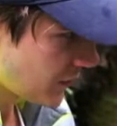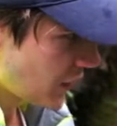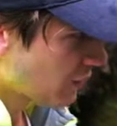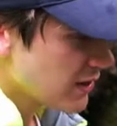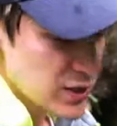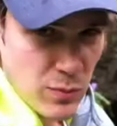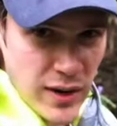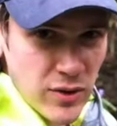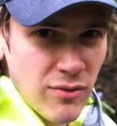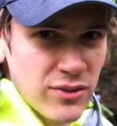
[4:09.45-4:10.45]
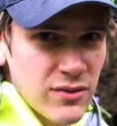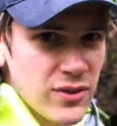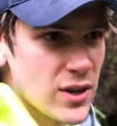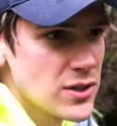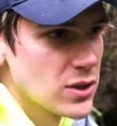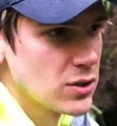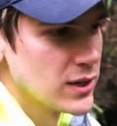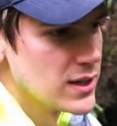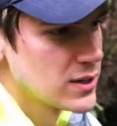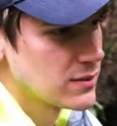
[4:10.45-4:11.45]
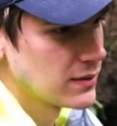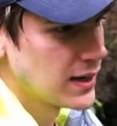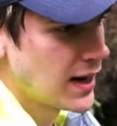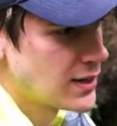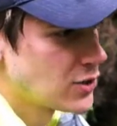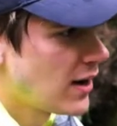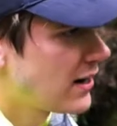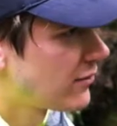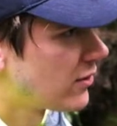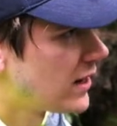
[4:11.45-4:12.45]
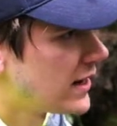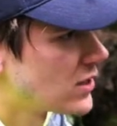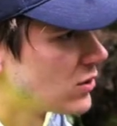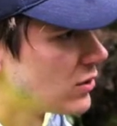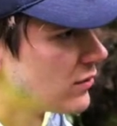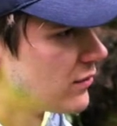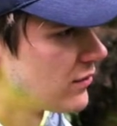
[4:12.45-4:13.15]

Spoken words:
The reason why I've gone for a vertical is I tried for a sort of